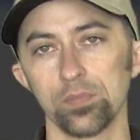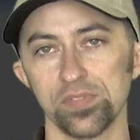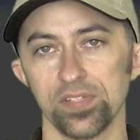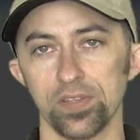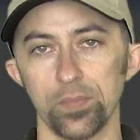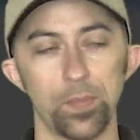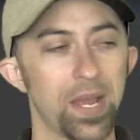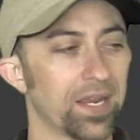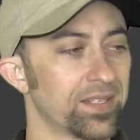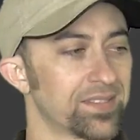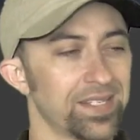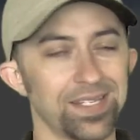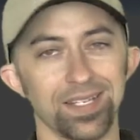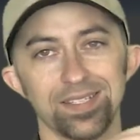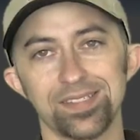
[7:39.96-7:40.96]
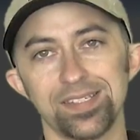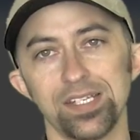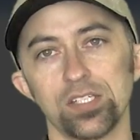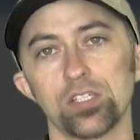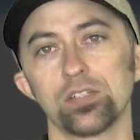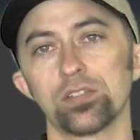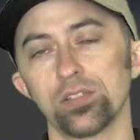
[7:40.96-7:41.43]
to the magazine
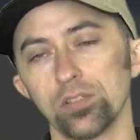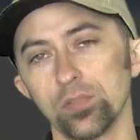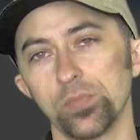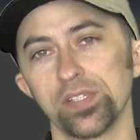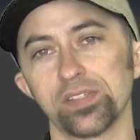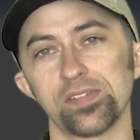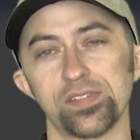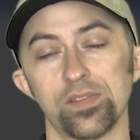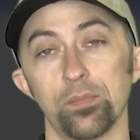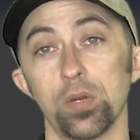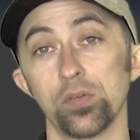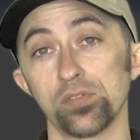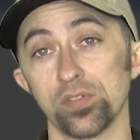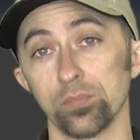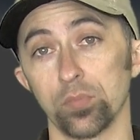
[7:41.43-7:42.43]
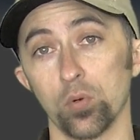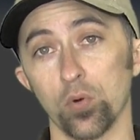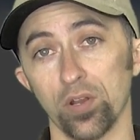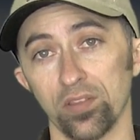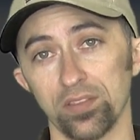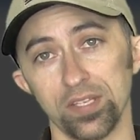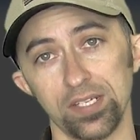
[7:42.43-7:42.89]
extension tube, this is the most
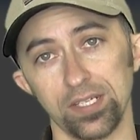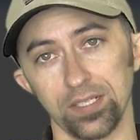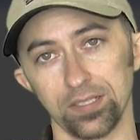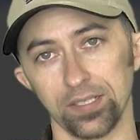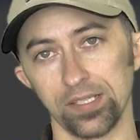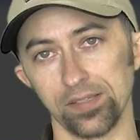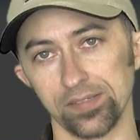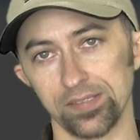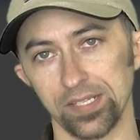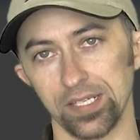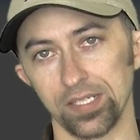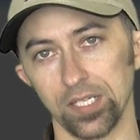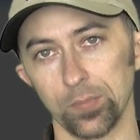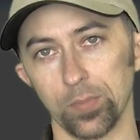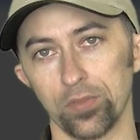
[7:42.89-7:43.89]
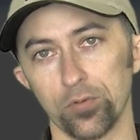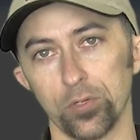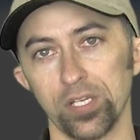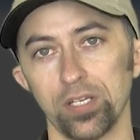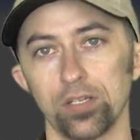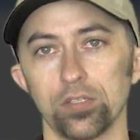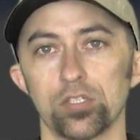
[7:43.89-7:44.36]
important thing in setting up a
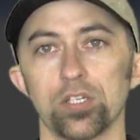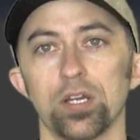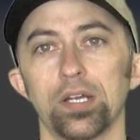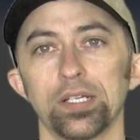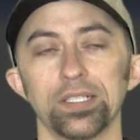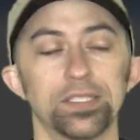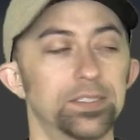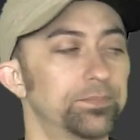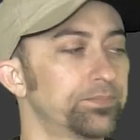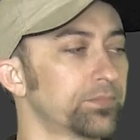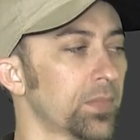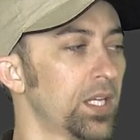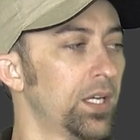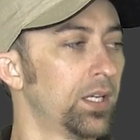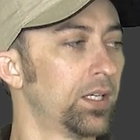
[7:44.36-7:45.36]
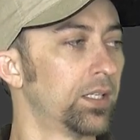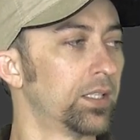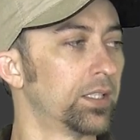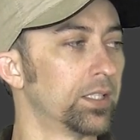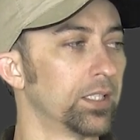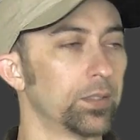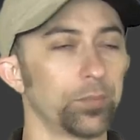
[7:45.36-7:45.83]
3-gun shotgun.
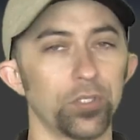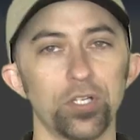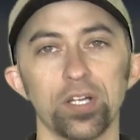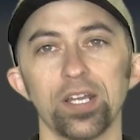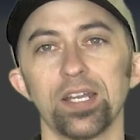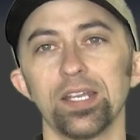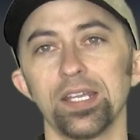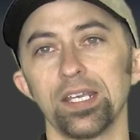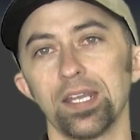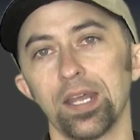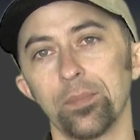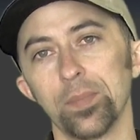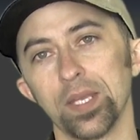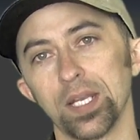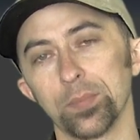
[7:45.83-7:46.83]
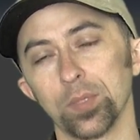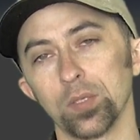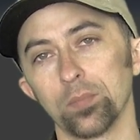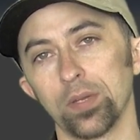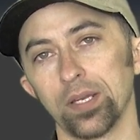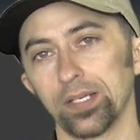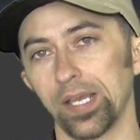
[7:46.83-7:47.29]
You're going to need at
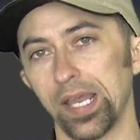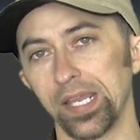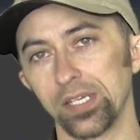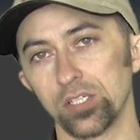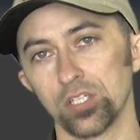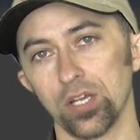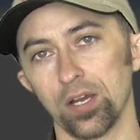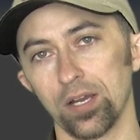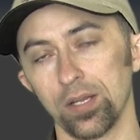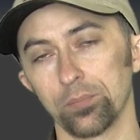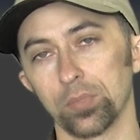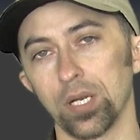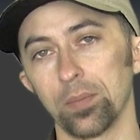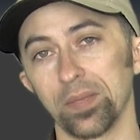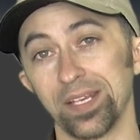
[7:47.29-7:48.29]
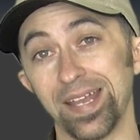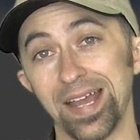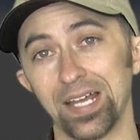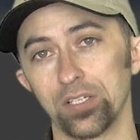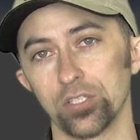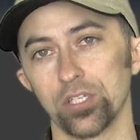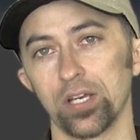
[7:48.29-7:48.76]
minimum an 8-shot, probably
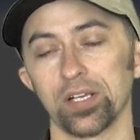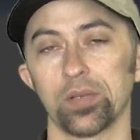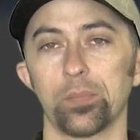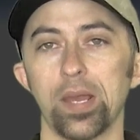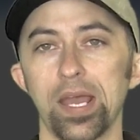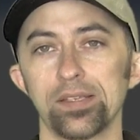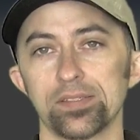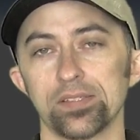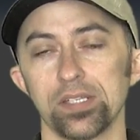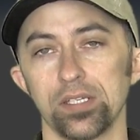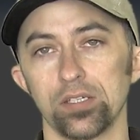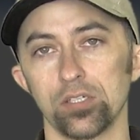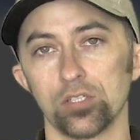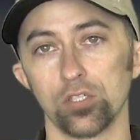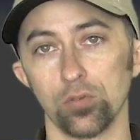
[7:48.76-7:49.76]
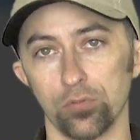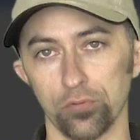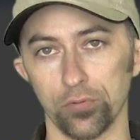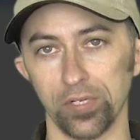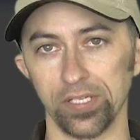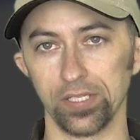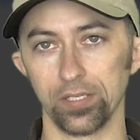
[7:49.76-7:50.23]
9-shot capacity to shoot
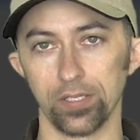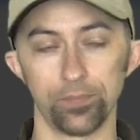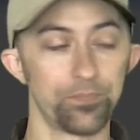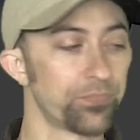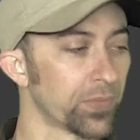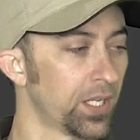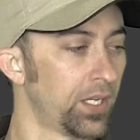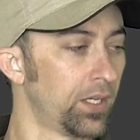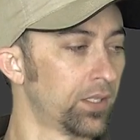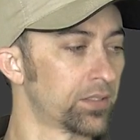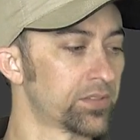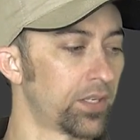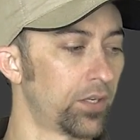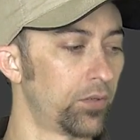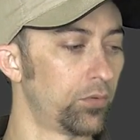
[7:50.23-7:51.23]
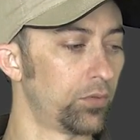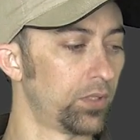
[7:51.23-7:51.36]
3-gun. So